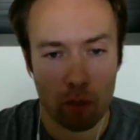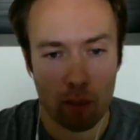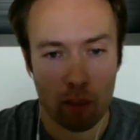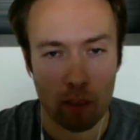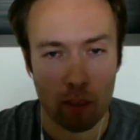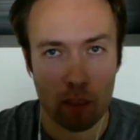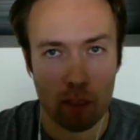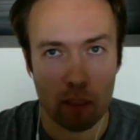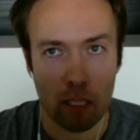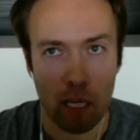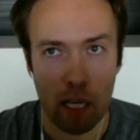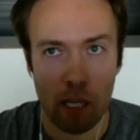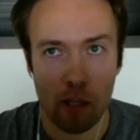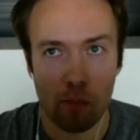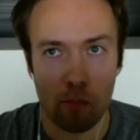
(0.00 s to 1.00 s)

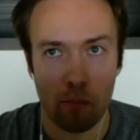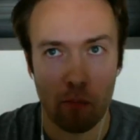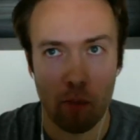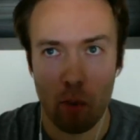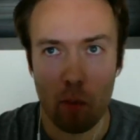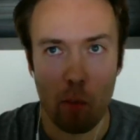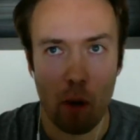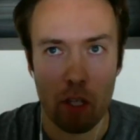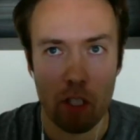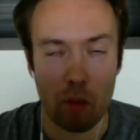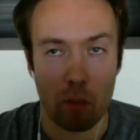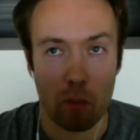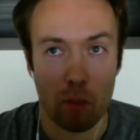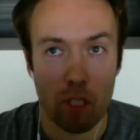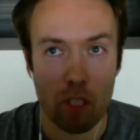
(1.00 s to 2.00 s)
I very much
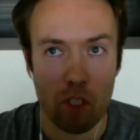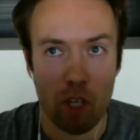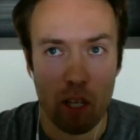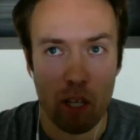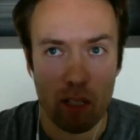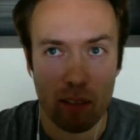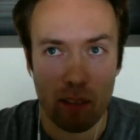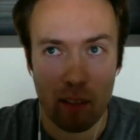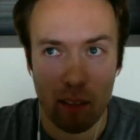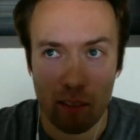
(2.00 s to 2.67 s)
appreciate that